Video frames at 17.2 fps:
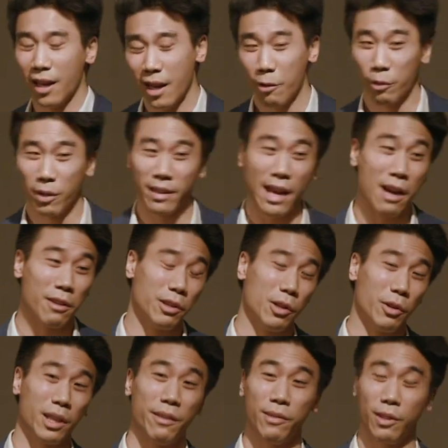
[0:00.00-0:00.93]
And we now
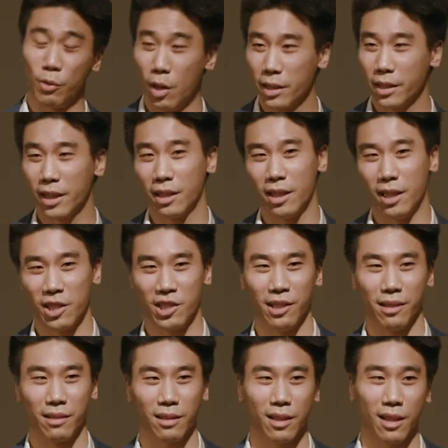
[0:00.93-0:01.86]
know even one
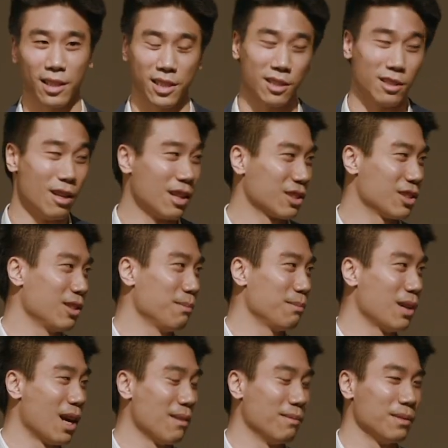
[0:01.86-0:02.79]
concussion causes long-term
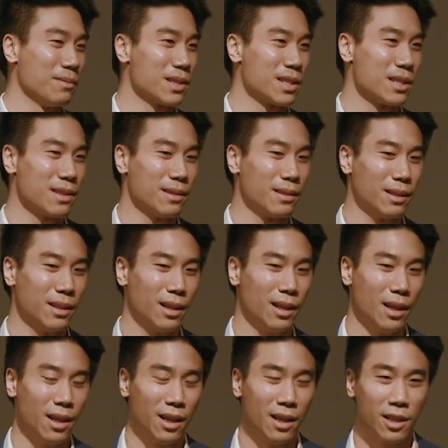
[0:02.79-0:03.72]
problems.
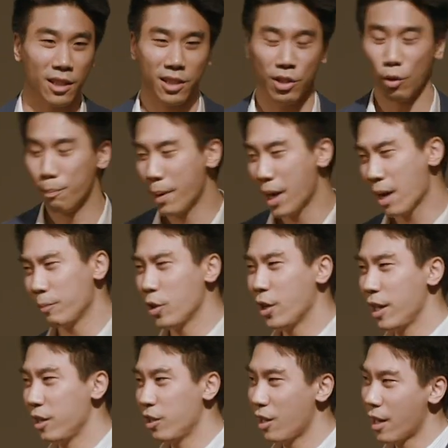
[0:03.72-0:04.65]
So bam, you
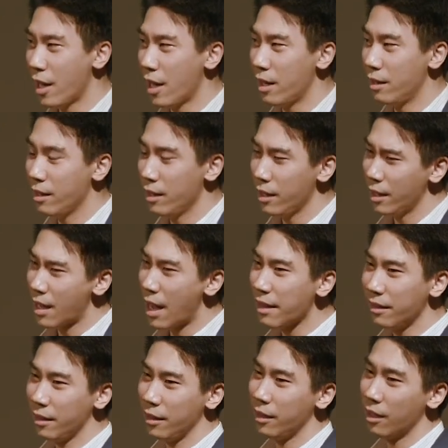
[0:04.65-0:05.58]
hit your head, and
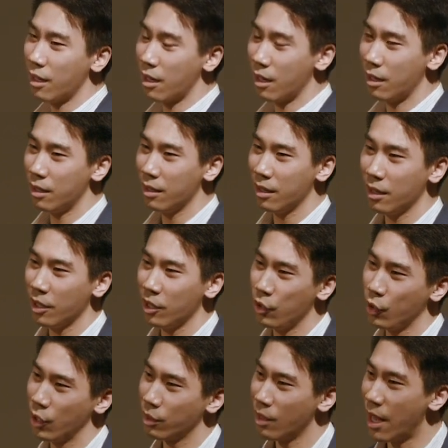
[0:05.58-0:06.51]
at the E R,
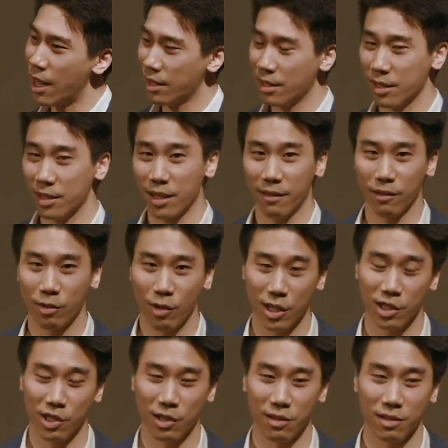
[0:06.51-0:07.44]
you ask a set of
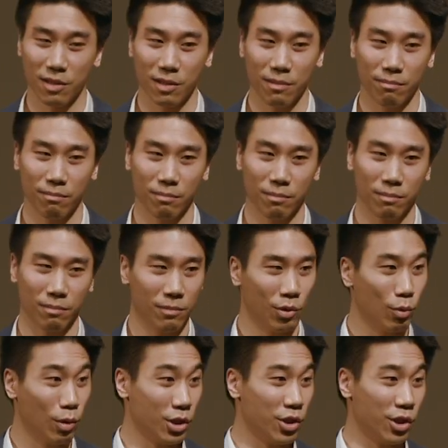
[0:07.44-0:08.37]
questions.
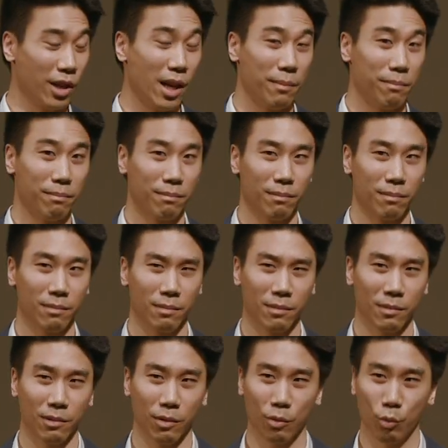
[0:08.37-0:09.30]
What's your name?
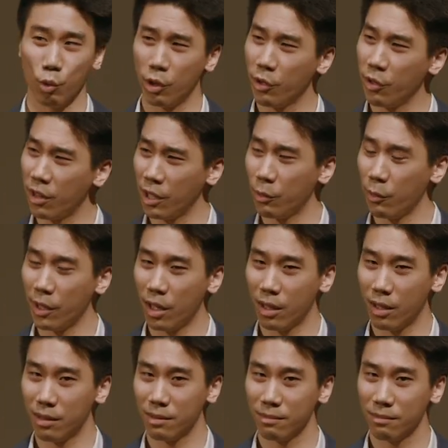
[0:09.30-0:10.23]
Where do you think we
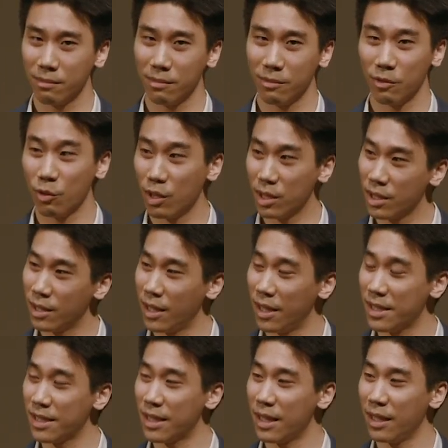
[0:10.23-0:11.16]
are? What's
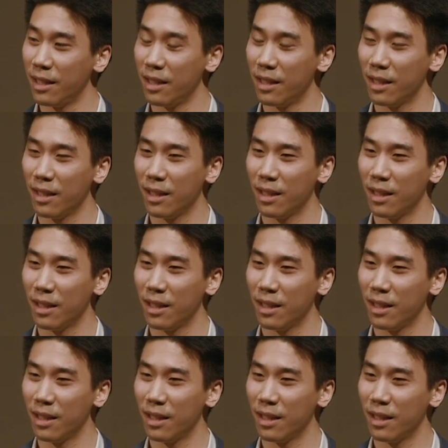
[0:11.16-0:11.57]
today's date?